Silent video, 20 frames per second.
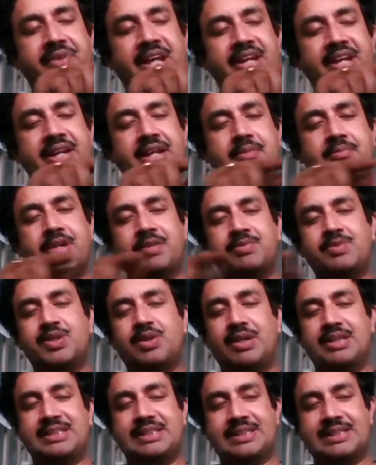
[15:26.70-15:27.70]
n number of
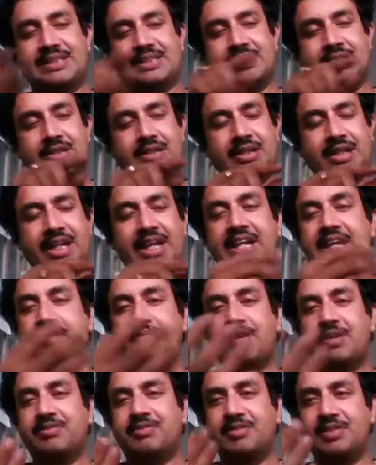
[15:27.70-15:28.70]
choices, n
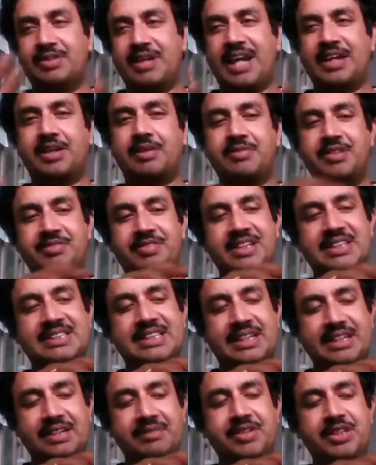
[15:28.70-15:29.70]
number of random events
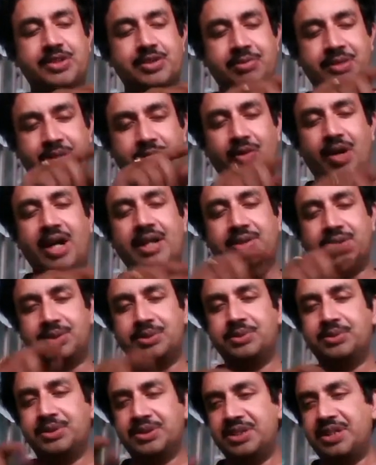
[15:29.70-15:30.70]
are given to me, 1
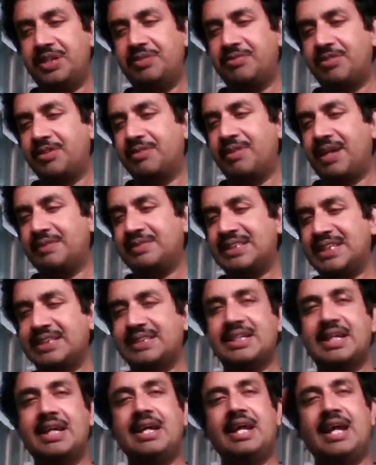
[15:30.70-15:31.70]
2 3 4 5 6,